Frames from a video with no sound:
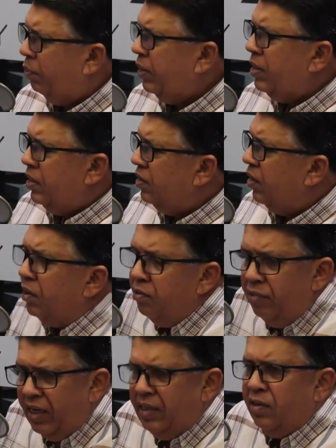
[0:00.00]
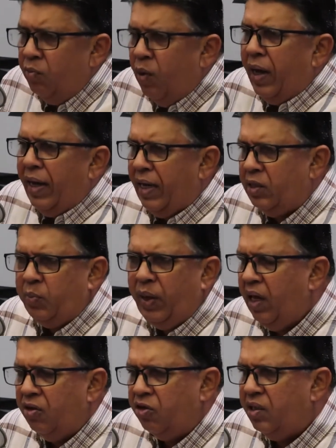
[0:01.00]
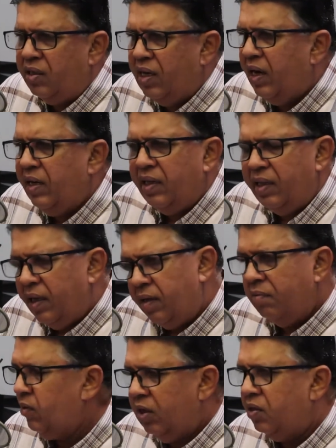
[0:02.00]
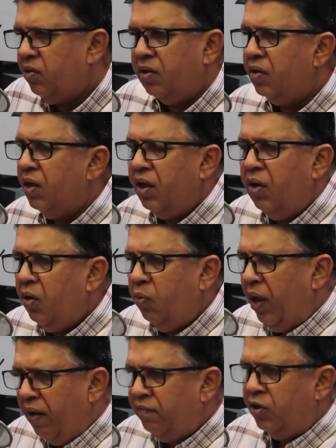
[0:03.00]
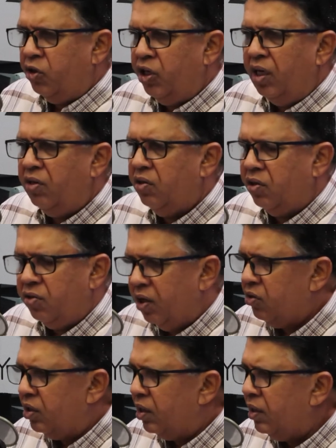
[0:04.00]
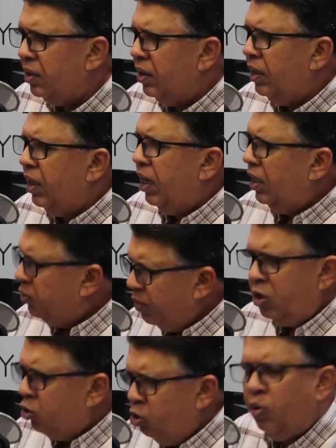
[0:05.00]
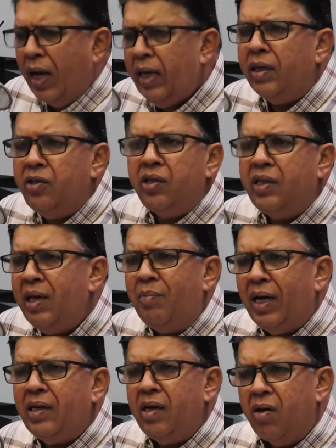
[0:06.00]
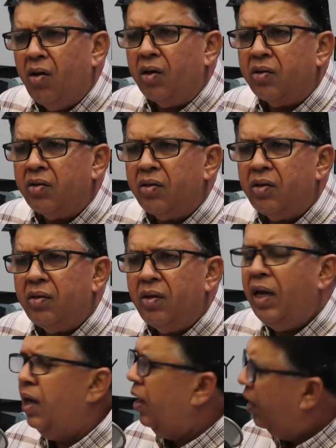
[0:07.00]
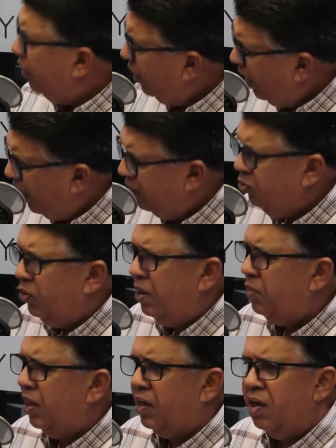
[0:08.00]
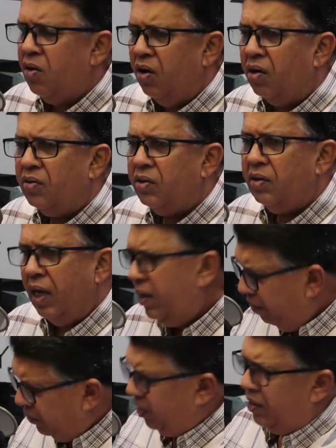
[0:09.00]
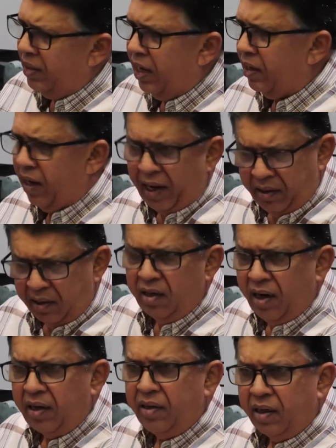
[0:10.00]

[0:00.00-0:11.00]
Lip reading: happened is, and the reason why SPH decided that, listen, we have to change the structure is because you can't just keep cutting costs. As you keep cutting costs, and they've said that at the